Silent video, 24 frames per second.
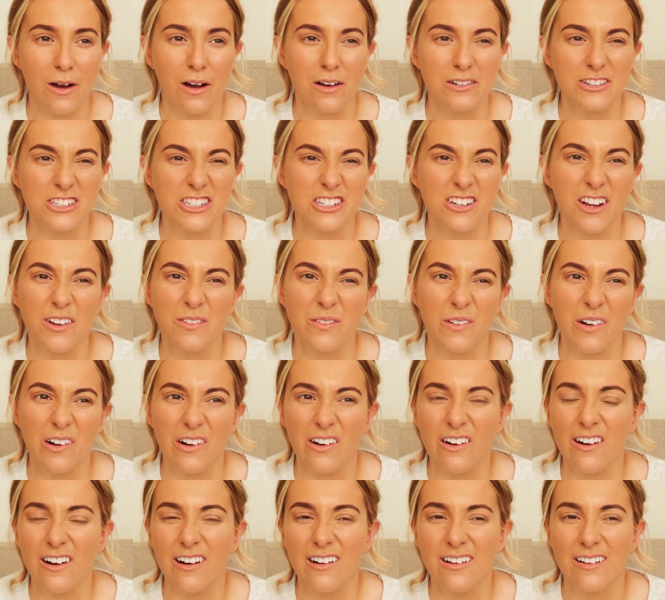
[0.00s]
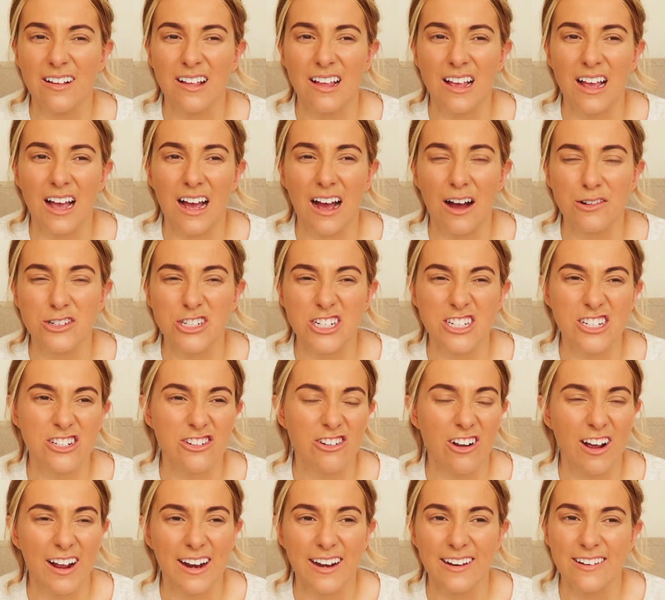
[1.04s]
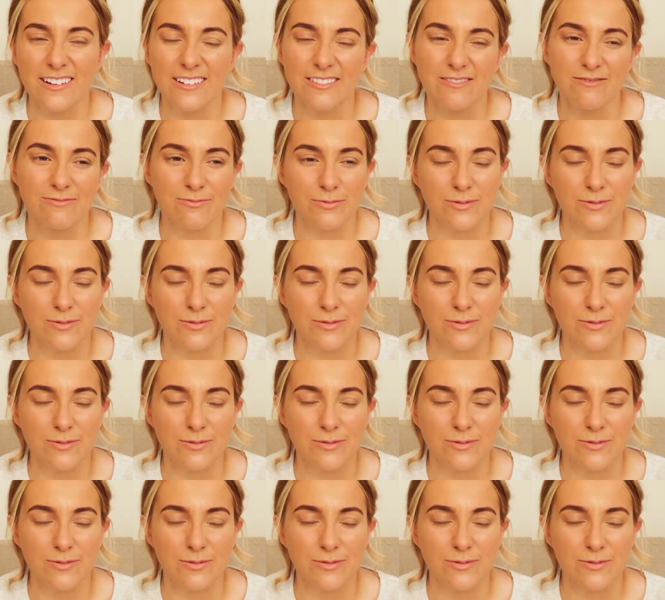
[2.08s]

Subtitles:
oh, do you know what, I'm just trying